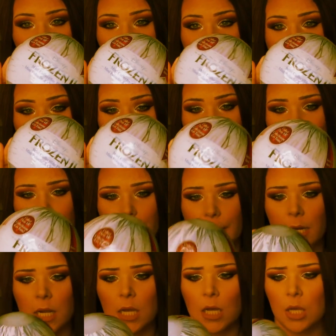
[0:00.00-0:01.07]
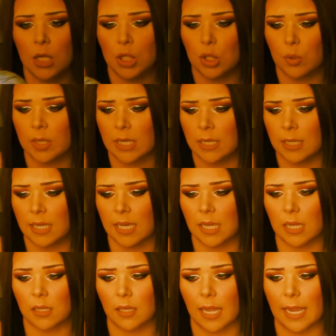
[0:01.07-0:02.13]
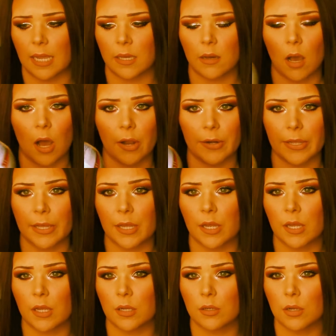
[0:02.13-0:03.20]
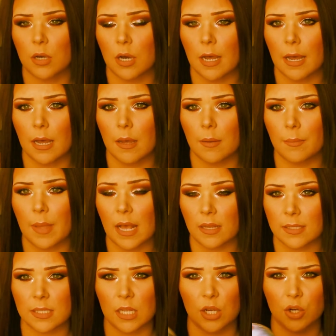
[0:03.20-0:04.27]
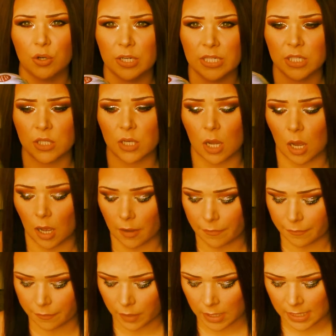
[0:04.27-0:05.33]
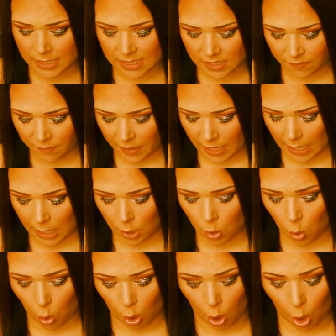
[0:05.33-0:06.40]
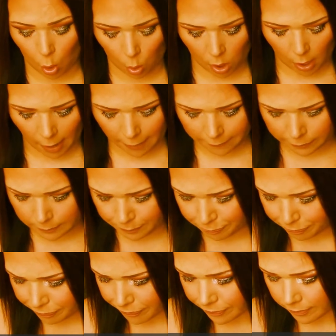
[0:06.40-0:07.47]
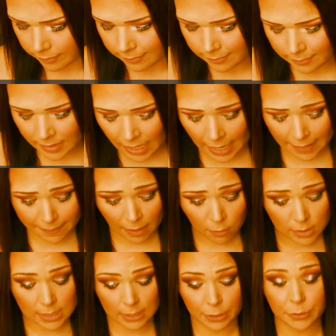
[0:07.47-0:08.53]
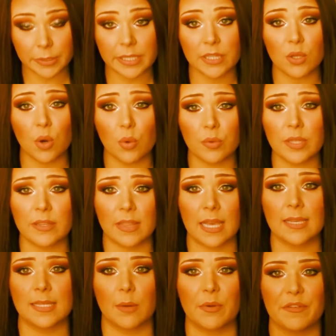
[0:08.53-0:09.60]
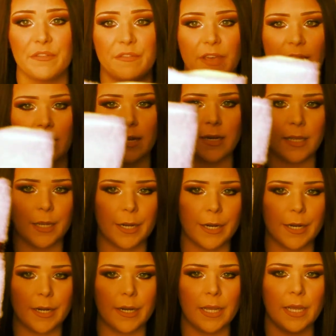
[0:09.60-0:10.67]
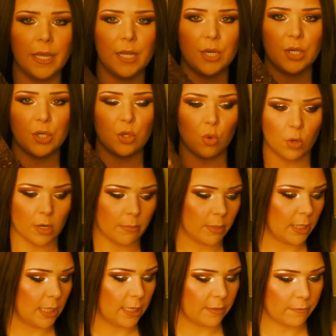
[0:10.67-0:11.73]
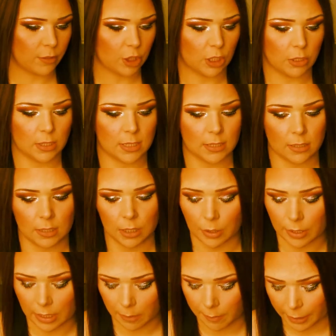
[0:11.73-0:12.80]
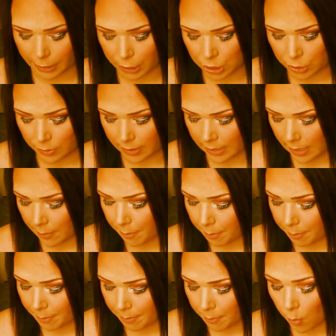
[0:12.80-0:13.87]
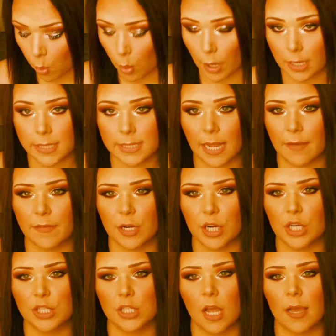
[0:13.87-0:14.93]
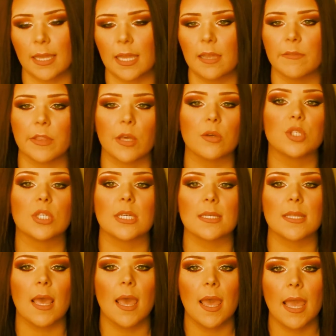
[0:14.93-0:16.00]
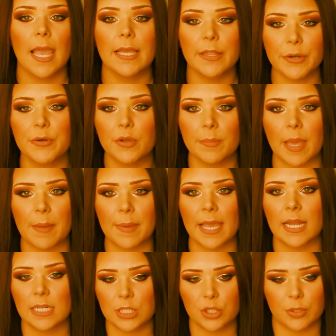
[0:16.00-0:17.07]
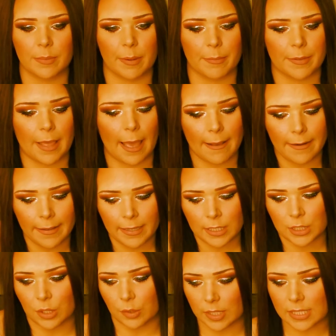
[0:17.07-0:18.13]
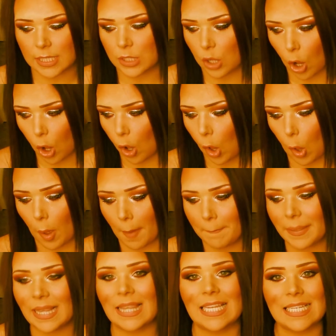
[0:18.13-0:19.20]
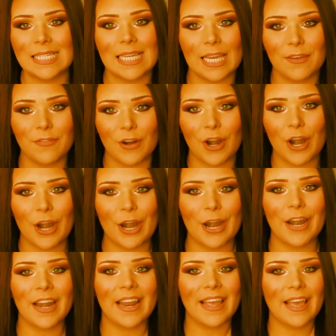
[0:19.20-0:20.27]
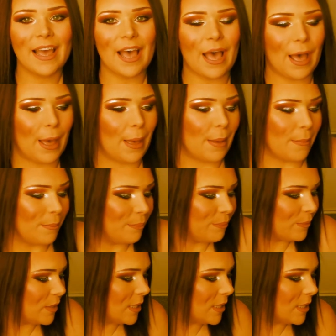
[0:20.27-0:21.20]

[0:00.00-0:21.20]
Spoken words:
toy in here. You can get like Anna, Elsa, Kristoff, Sven, or Olaf. And that was literally the only things that would fit in here. Normally, if she's, you know, any bigger, she would get more stuff in her stocking, even though she's a literal baby. I need to remember that. So this is all plenty for her. You